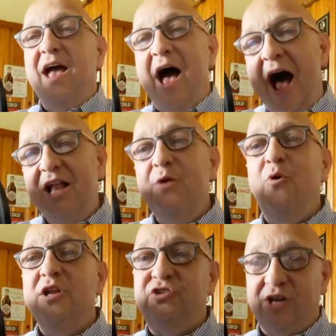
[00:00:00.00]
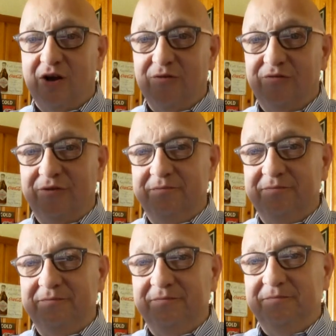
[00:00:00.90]
Hollywood itself,
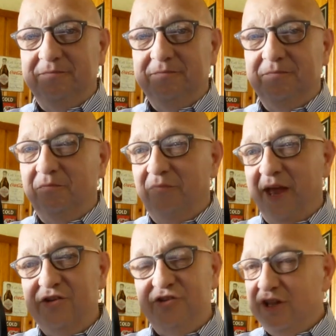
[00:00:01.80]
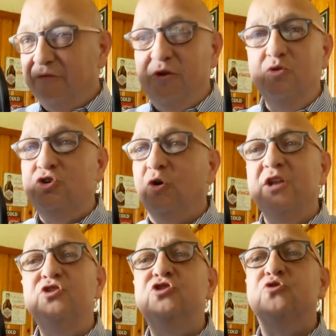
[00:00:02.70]
they see the future
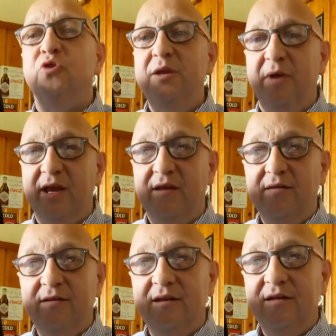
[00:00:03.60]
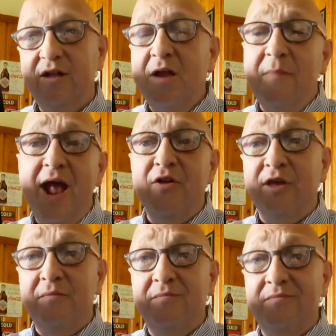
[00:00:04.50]
in streaming. Doesn't matter
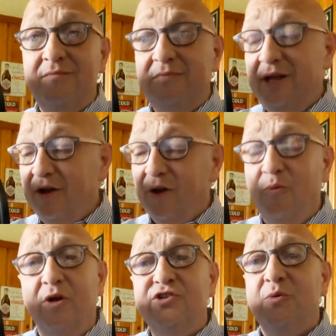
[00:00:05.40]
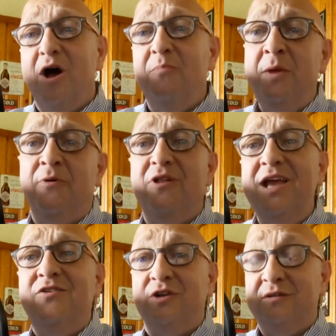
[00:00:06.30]
that, you know, once in a while people
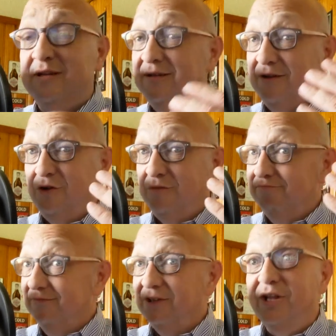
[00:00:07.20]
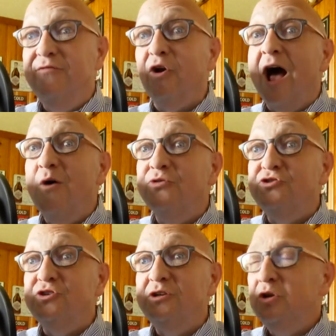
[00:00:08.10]
like to leave their
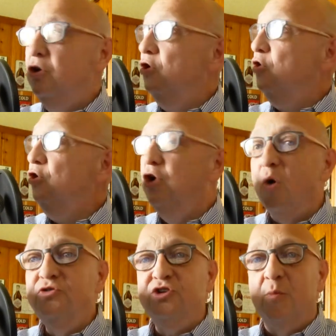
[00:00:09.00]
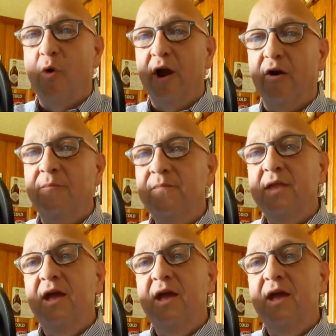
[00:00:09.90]
house, go somewhere.